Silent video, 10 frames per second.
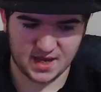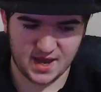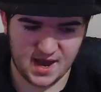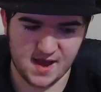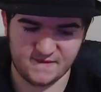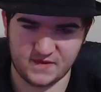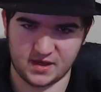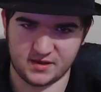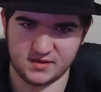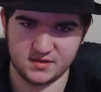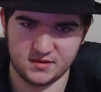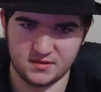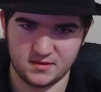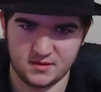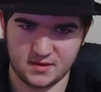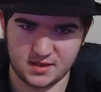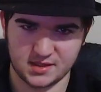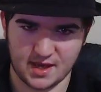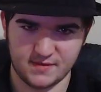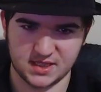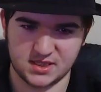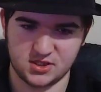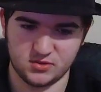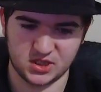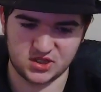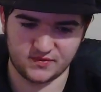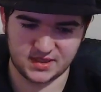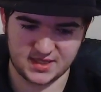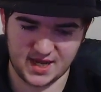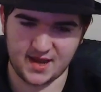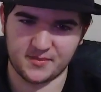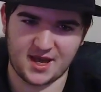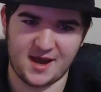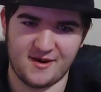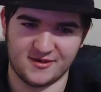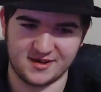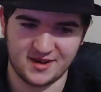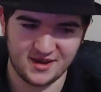I failed. Because I was too much of a damn coward